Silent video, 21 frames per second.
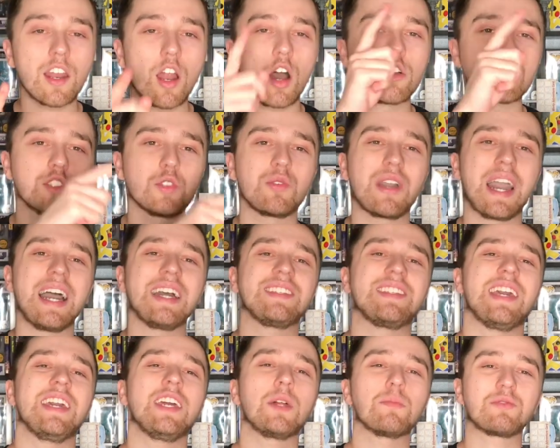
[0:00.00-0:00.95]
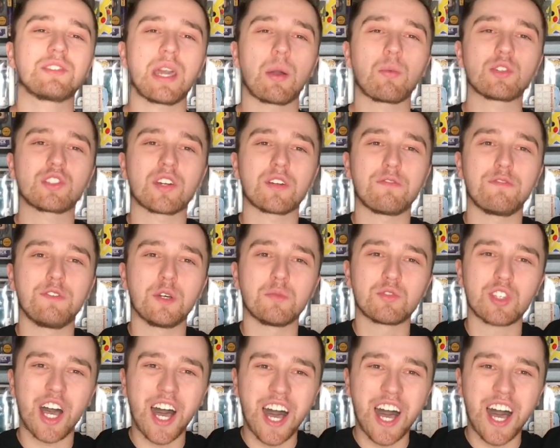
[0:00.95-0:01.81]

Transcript: And also guys, hit up Sandwich John Films